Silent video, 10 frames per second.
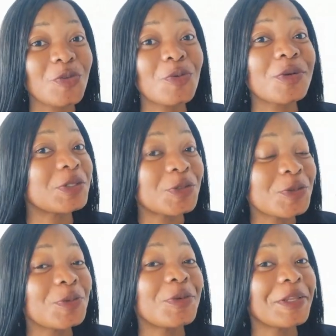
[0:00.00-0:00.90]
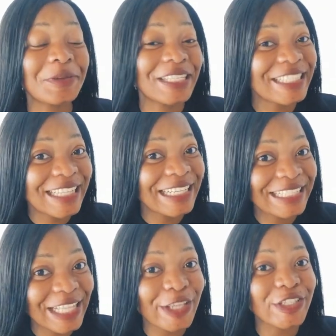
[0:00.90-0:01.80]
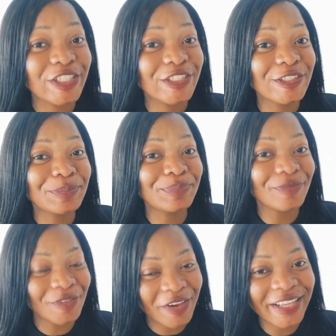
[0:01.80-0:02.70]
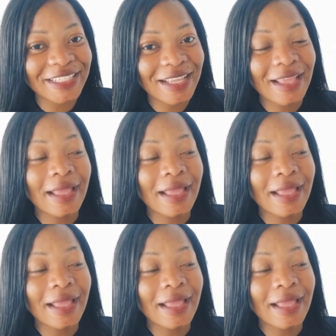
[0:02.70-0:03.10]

know what to do when you reach that stage, right?